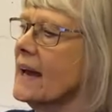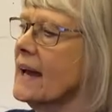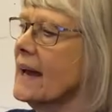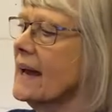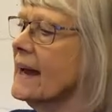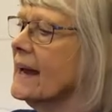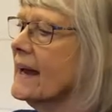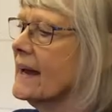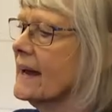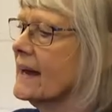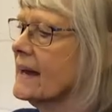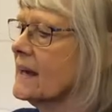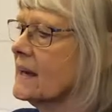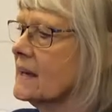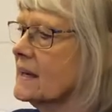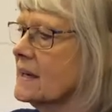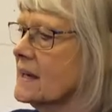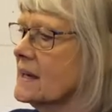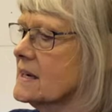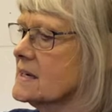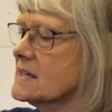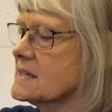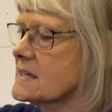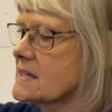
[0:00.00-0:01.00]
hair
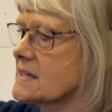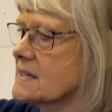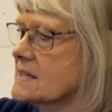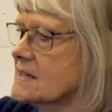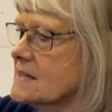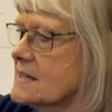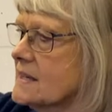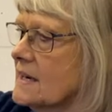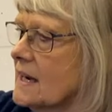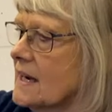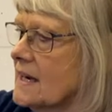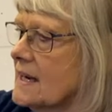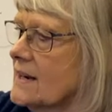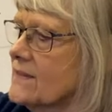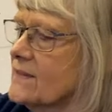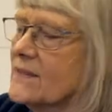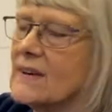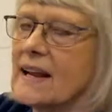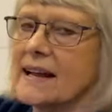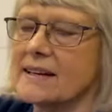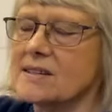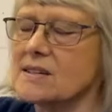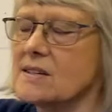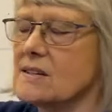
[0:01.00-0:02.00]
is slightly
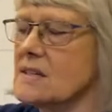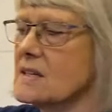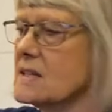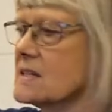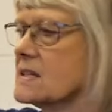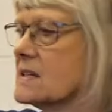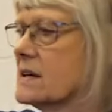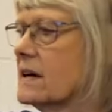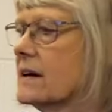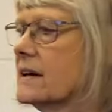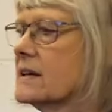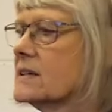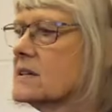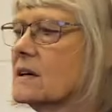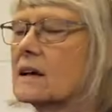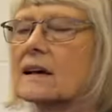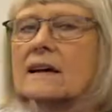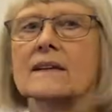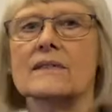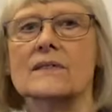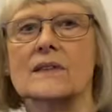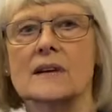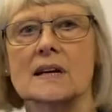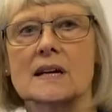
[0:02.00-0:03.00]
flatter this side
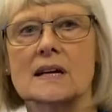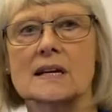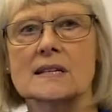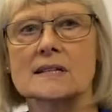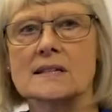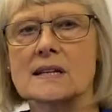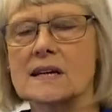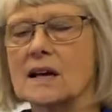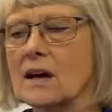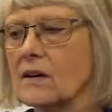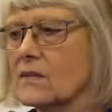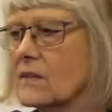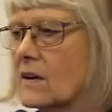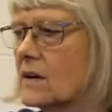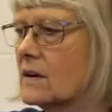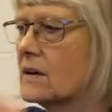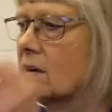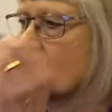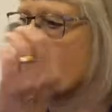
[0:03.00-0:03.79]
than it is the other.